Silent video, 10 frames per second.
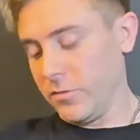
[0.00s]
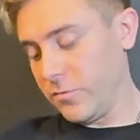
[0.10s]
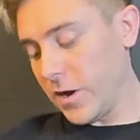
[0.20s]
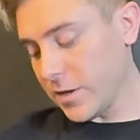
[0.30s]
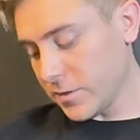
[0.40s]

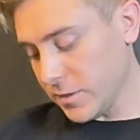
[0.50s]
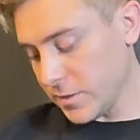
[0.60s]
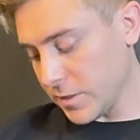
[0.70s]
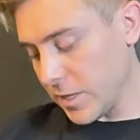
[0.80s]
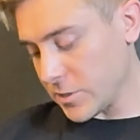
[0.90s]
Finally,
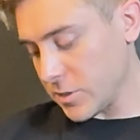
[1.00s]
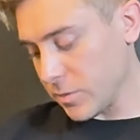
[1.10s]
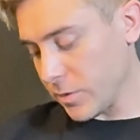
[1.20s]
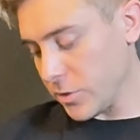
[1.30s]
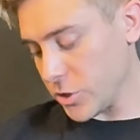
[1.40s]
the last thing
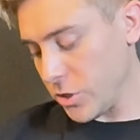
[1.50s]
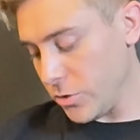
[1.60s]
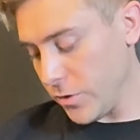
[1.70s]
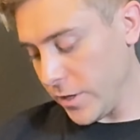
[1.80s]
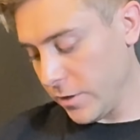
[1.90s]
I'm going to show
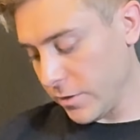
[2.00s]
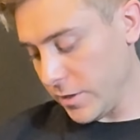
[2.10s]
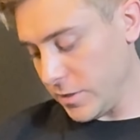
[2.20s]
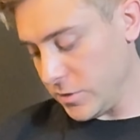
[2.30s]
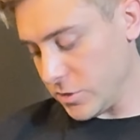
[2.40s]
you here
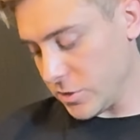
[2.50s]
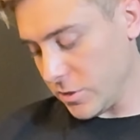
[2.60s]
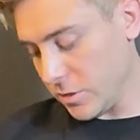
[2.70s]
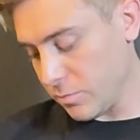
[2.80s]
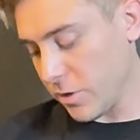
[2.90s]
is
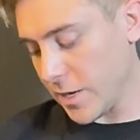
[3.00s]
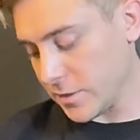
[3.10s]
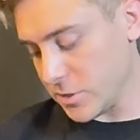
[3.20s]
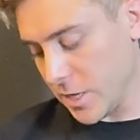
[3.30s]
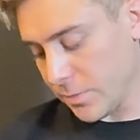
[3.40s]
the
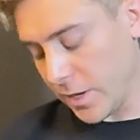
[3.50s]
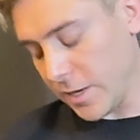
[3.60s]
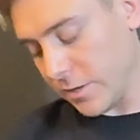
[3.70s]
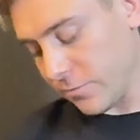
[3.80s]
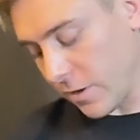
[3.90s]
practice app.
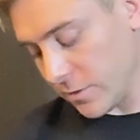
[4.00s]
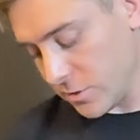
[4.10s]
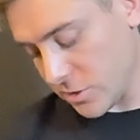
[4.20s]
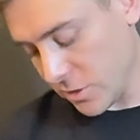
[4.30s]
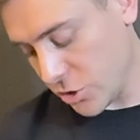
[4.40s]
I find
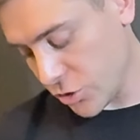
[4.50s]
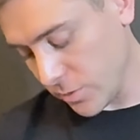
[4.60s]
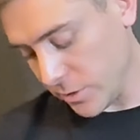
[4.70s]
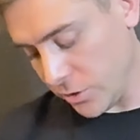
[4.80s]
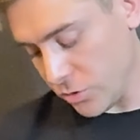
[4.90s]
this
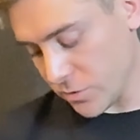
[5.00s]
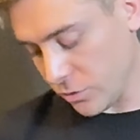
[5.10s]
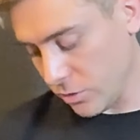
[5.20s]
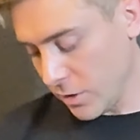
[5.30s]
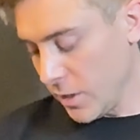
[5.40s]
extremely
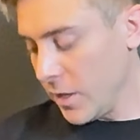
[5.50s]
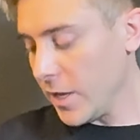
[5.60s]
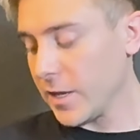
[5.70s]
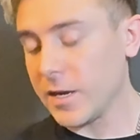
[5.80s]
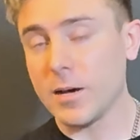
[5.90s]
useful.
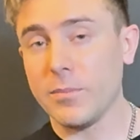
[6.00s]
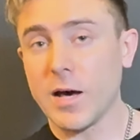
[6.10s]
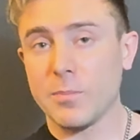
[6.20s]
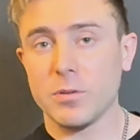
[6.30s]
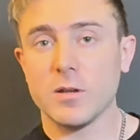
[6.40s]
Again, I'm
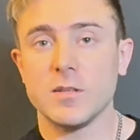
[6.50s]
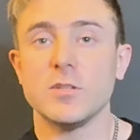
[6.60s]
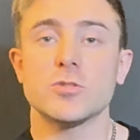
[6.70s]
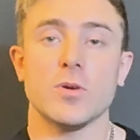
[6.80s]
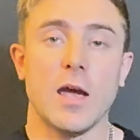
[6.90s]
not plugged
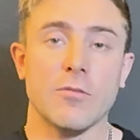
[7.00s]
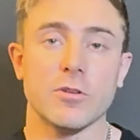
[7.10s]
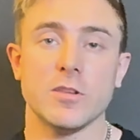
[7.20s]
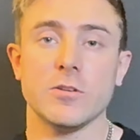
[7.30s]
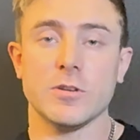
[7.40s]
in, so
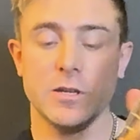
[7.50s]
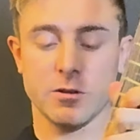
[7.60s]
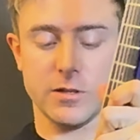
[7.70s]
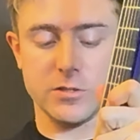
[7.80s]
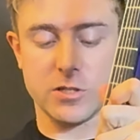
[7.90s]
everything you're
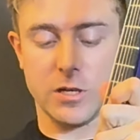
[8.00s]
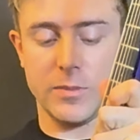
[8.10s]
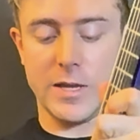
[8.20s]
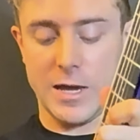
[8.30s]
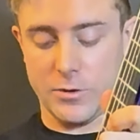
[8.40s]
hearing is
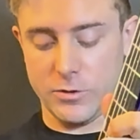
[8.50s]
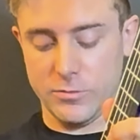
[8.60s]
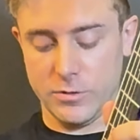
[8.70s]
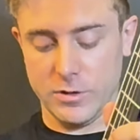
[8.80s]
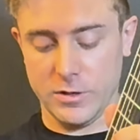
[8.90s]
coming out of
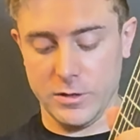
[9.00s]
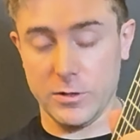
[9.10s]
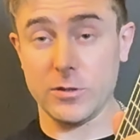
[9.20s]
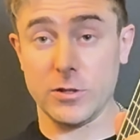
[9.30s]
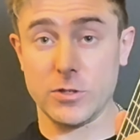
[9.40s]

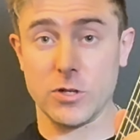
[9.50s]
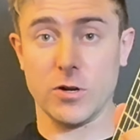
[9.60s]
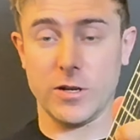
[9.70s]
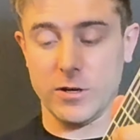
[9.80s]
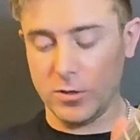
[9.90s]
the
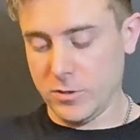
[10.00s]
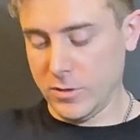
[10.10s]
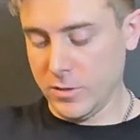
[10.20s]
guitar here.